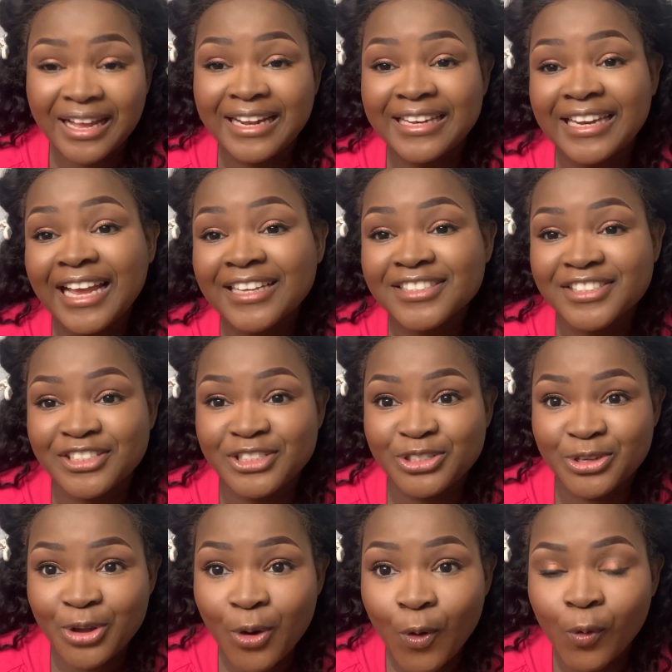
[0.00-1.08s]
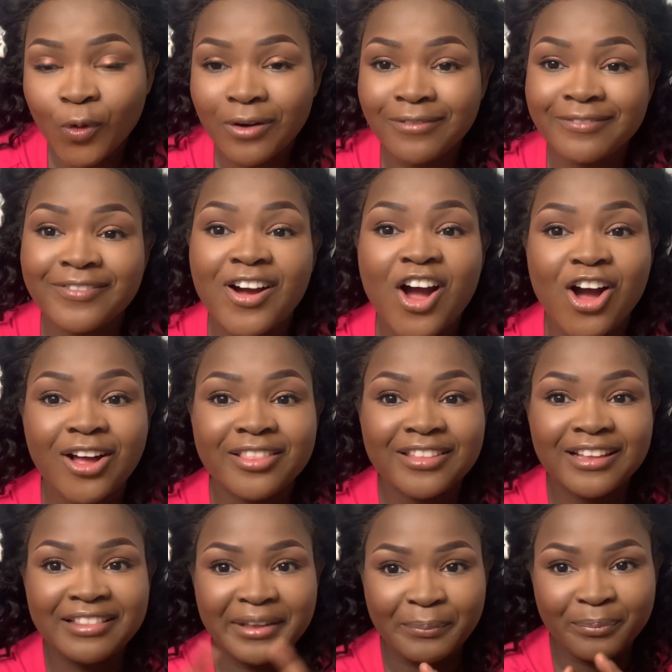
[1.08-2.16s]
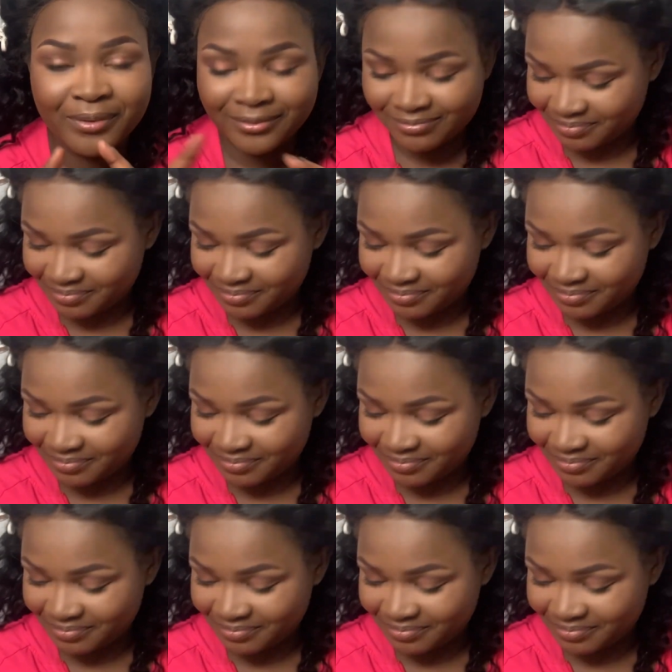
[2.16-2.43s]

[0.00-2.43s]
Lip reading: And next is to go on the lip.